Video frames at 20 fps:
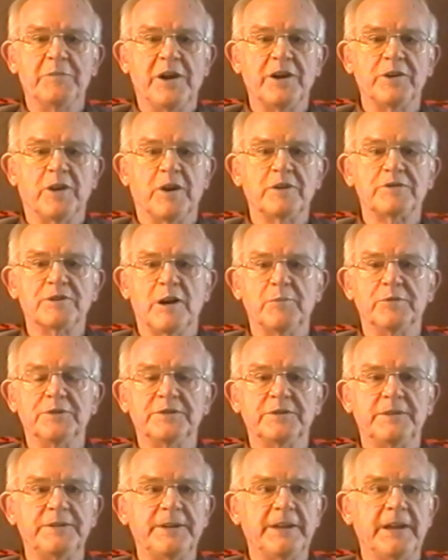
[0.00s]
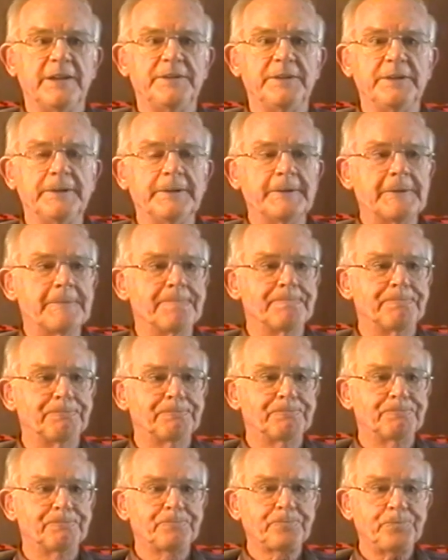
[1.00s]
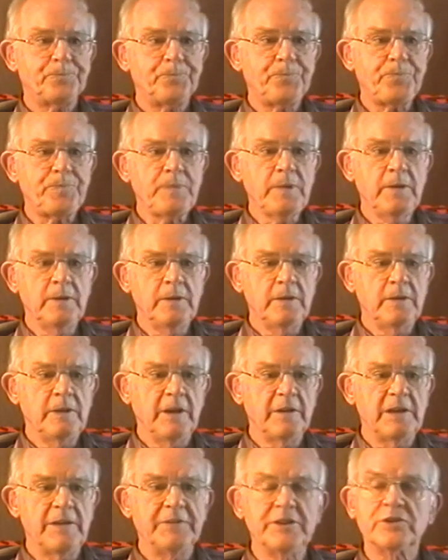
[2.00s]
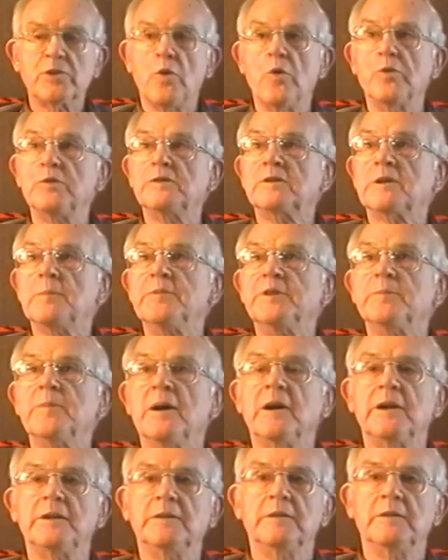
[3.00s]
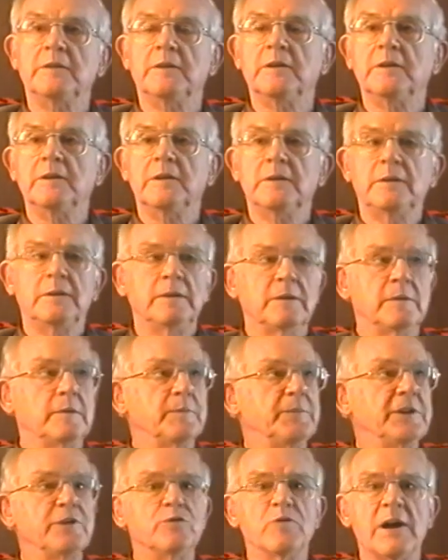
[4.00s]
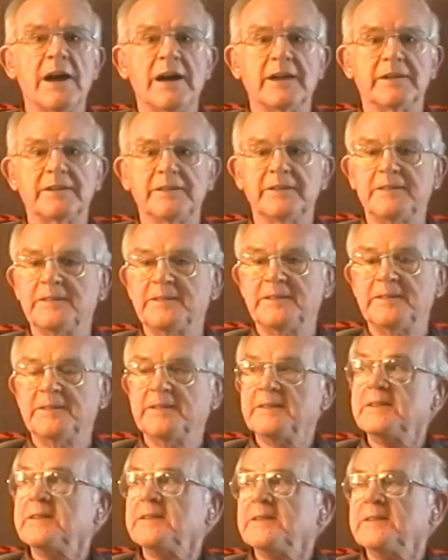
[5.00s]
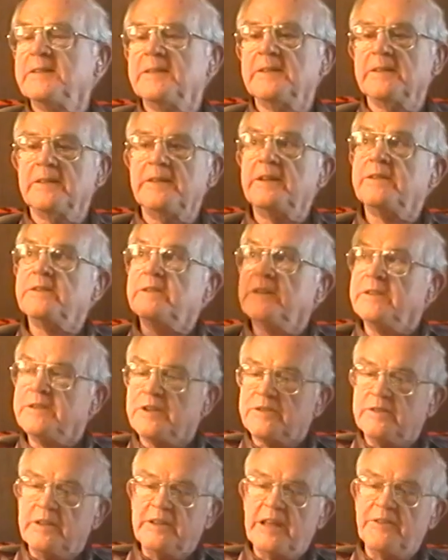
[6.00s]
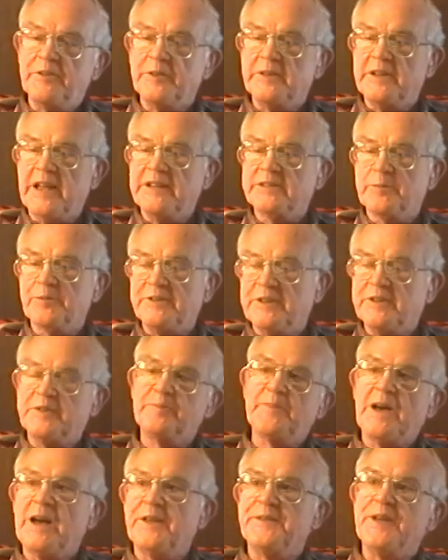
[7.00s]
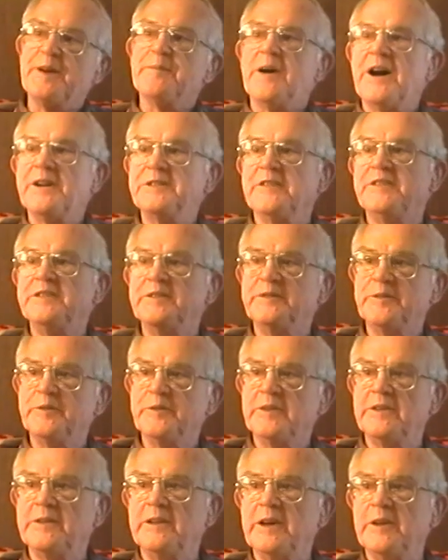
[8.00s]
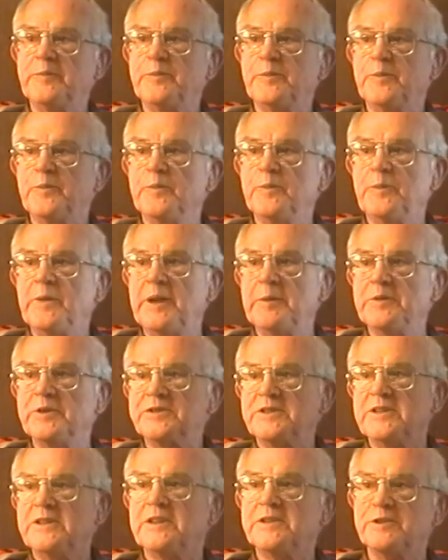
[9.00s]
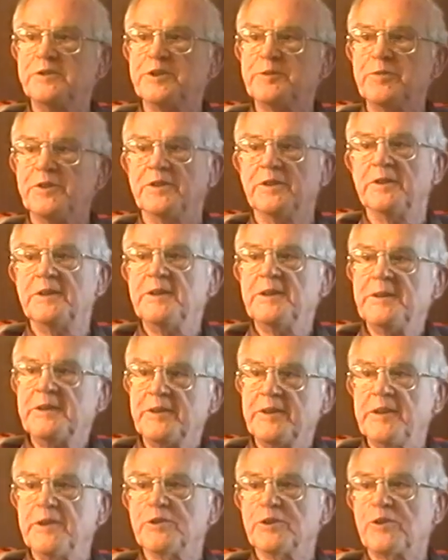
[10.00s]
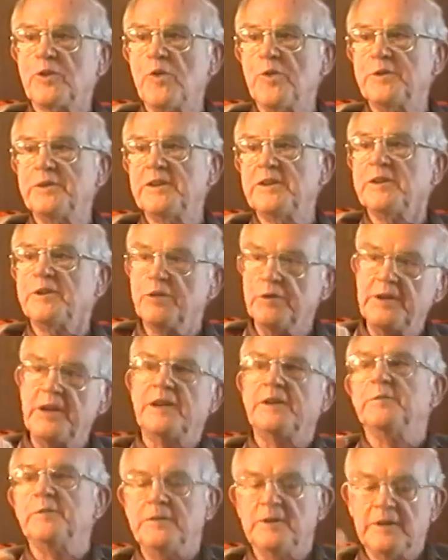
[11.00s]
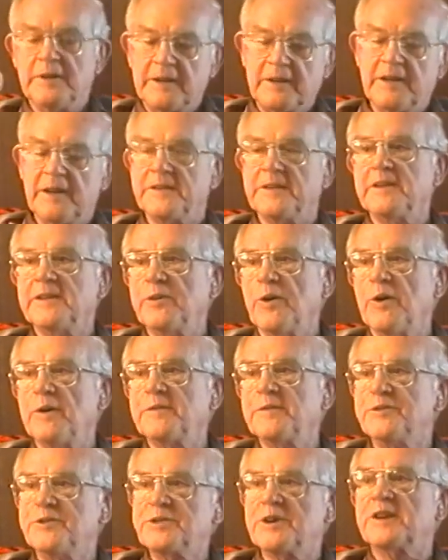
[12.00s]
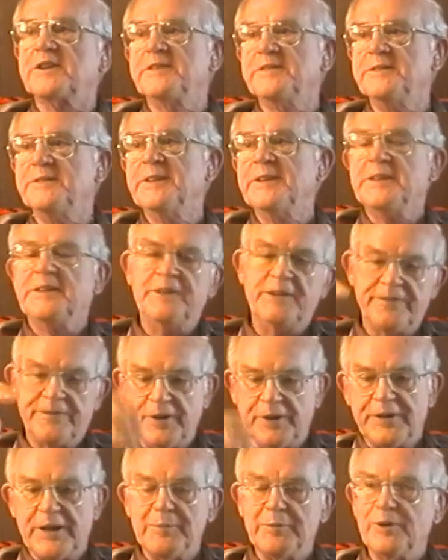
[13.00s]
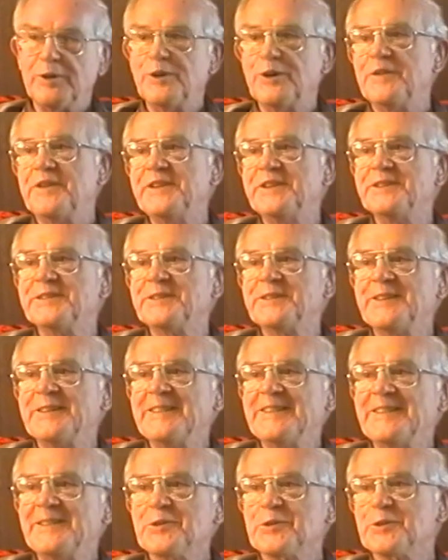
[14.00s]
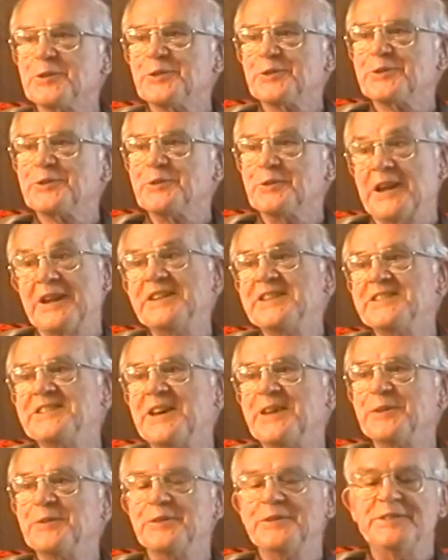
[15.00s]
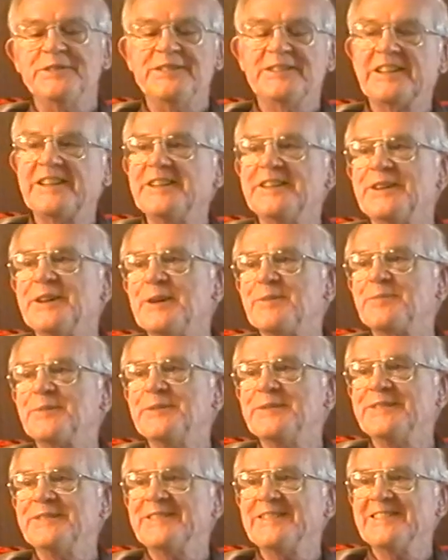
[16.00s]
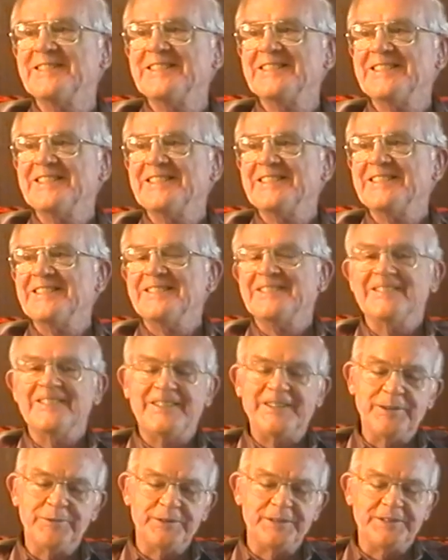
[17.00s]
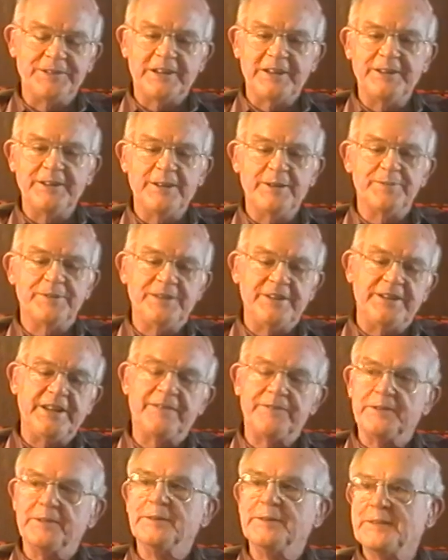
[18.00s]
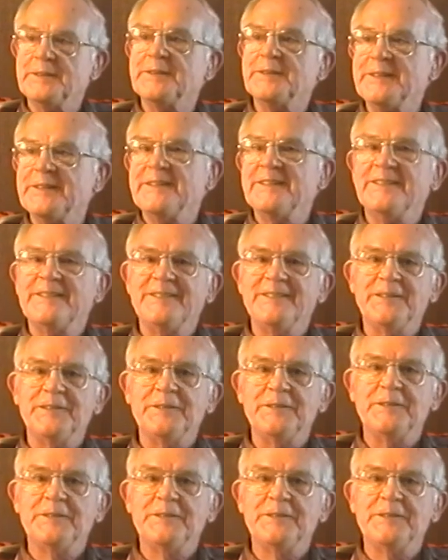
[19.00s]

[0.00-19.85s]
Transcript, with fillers: mean, oh yeah, oh, my, our job was, and they had the, um, they had corn come in behind uh, the rack. And it, it, it had a gate and it just popped down behind you, and, and uh, had a machine that you just put the ear corn in, it go down, it would cut the end off and chuck it, and it fell down below, and these girls or ladies there would clean it up, and, and they would clean it up, and they'd have to